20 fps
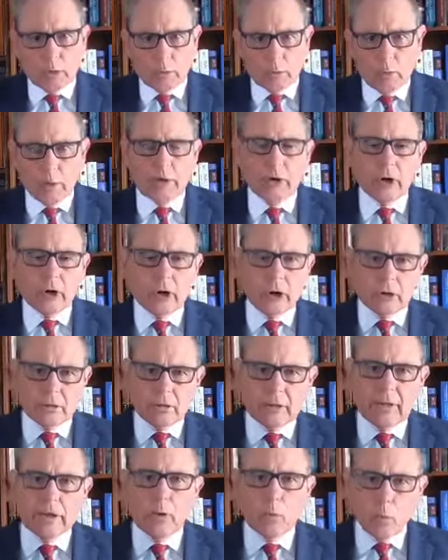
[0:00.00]
we are,
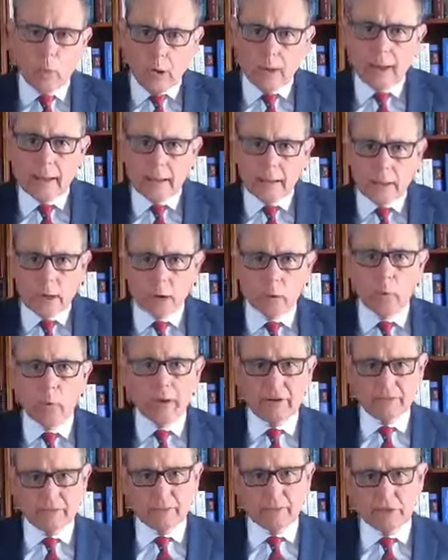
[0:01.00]
in a way,
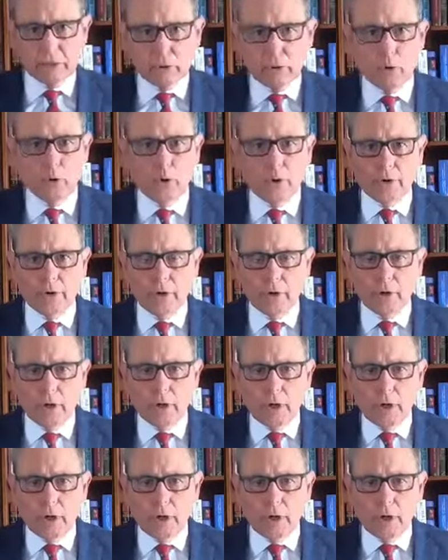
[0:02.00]
away from the Lord.